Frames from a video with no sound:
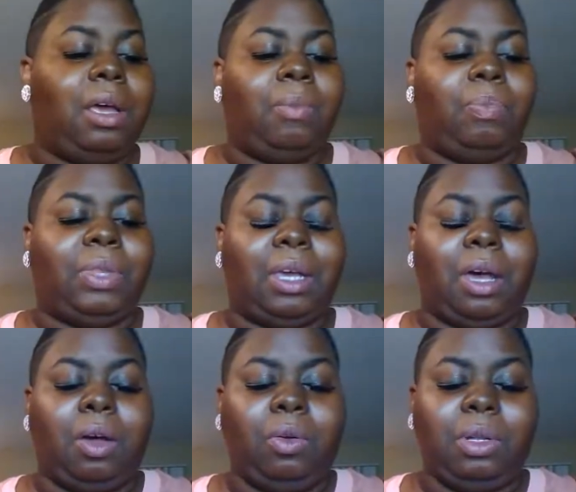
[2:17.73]
The
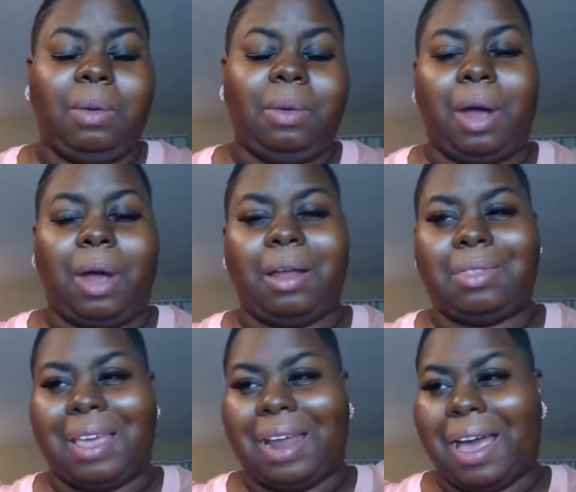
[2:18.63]
only
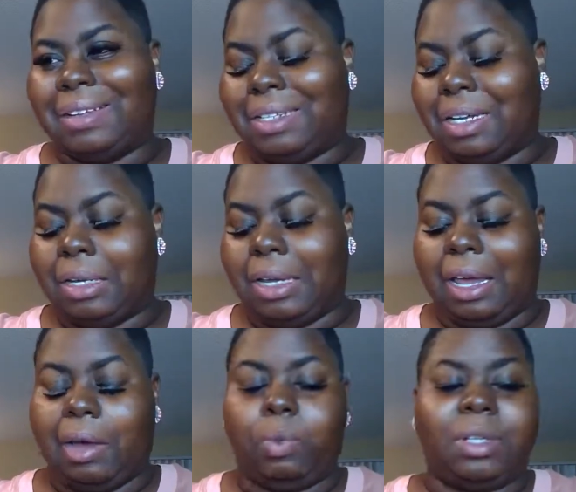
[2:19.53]
product that I didn't
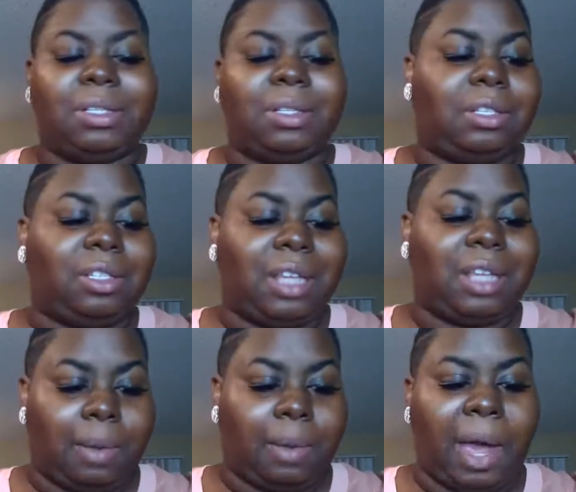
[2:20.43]
get was the
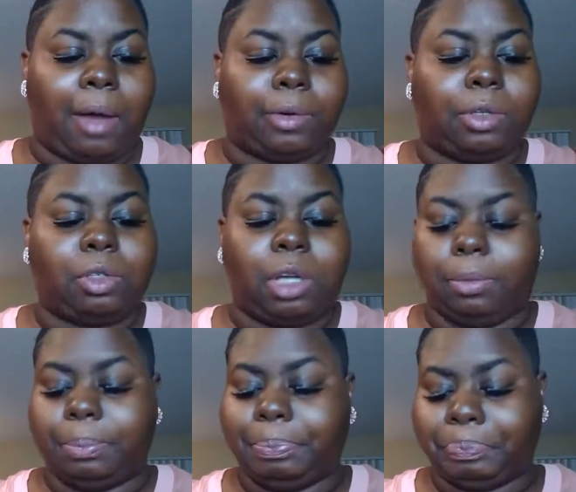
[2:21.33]
setting powder.
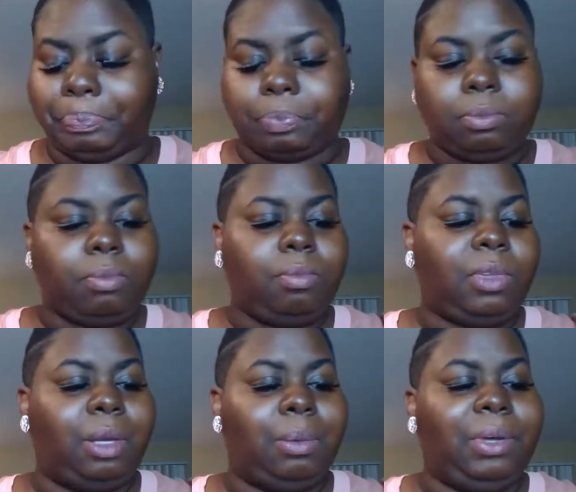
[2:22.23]
So,
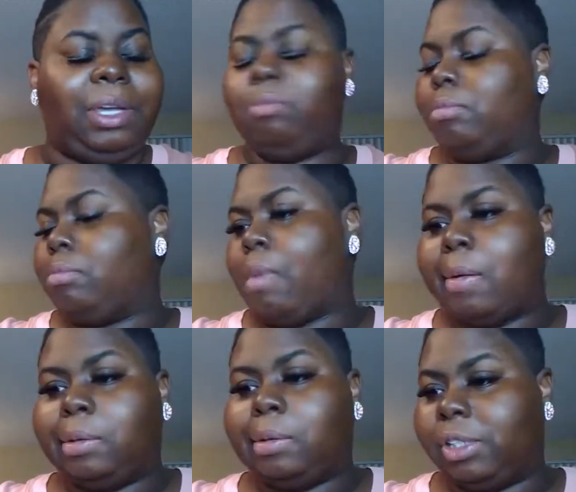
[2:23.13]
but
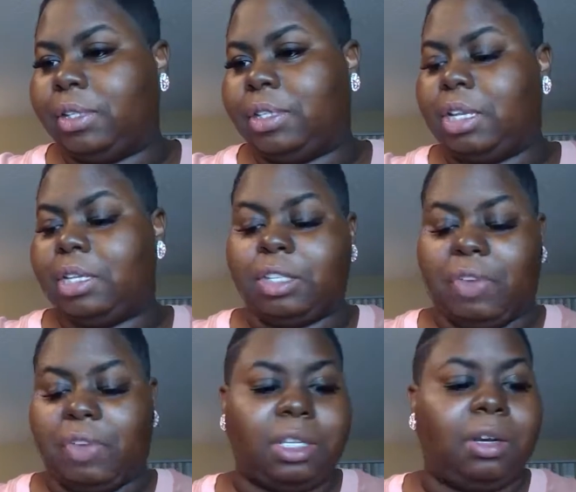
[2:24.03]
we're going to set this
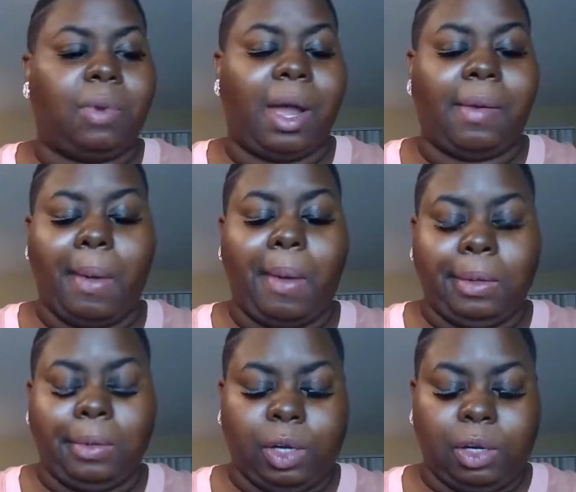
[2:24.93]
face anyway.
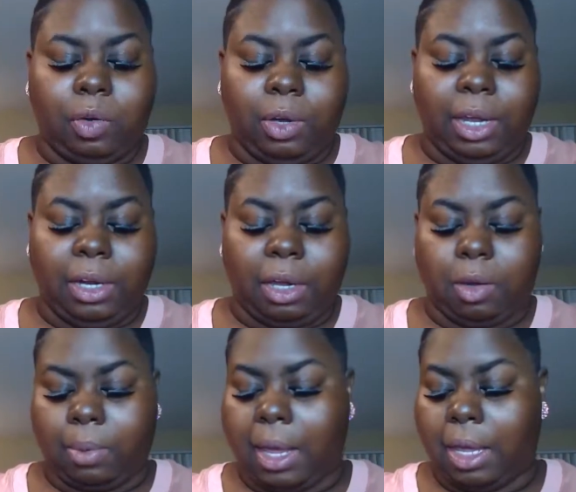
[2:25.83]
We're going to go ahead and
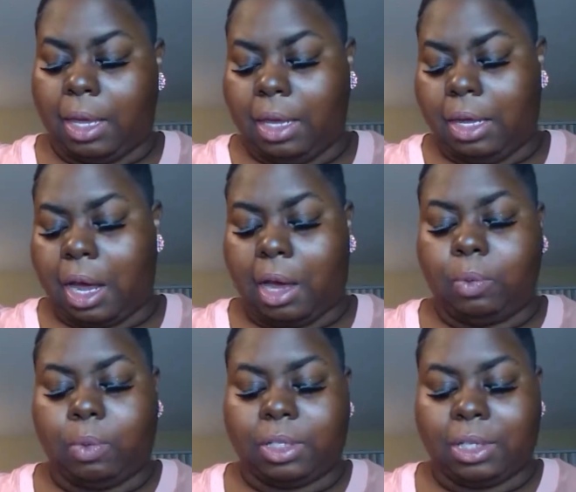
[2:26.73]
go right in. I
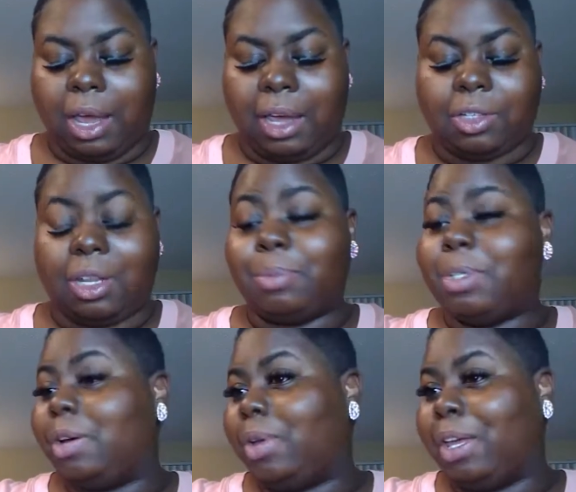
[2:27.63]
want to actually, I'm
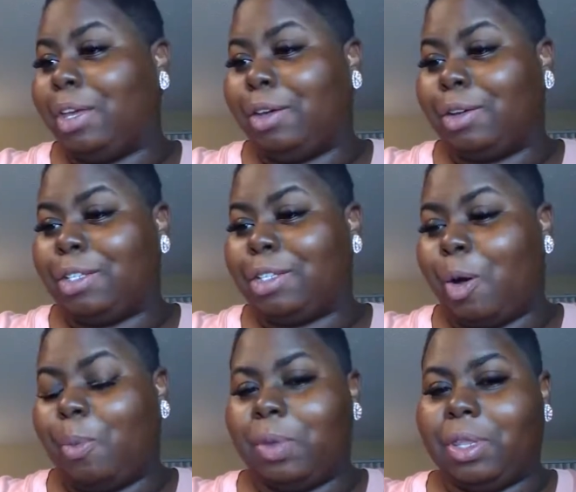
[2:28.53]
so eager to
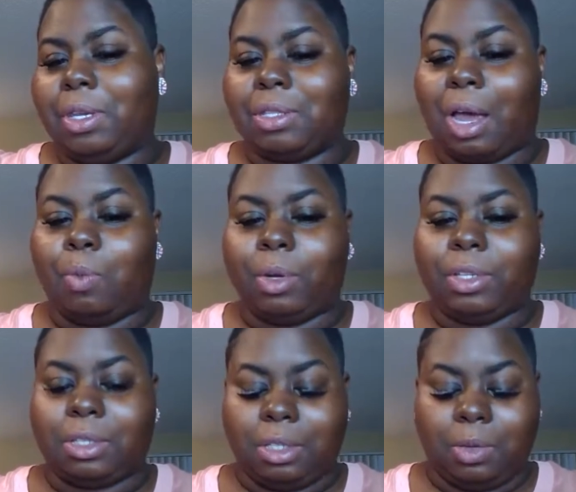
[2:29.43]
open these. I want
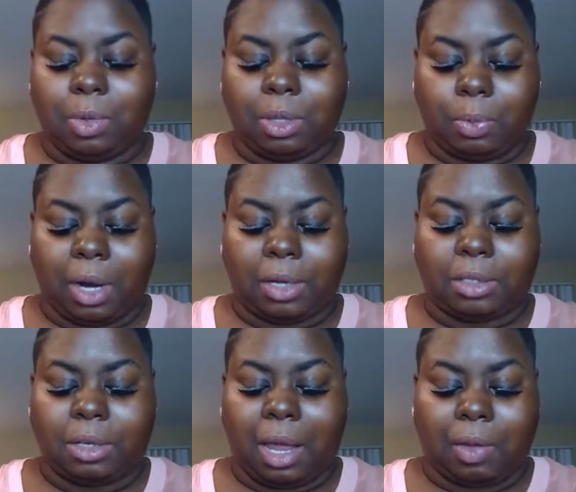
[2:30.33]
to see what the products
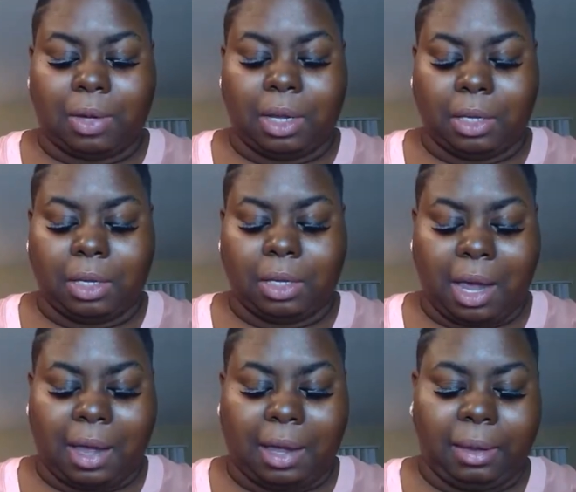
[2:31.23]
look like on the
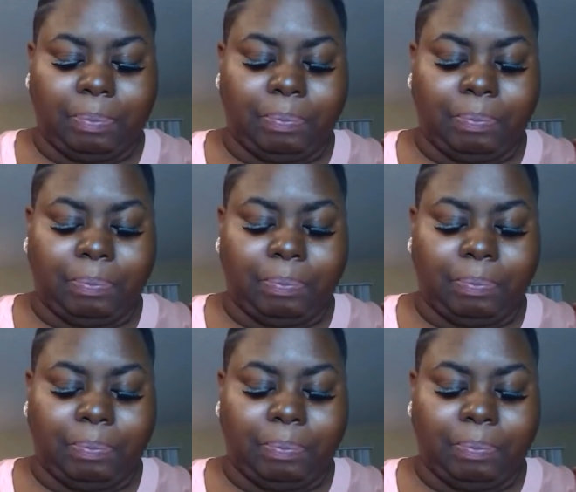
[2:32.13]
inside.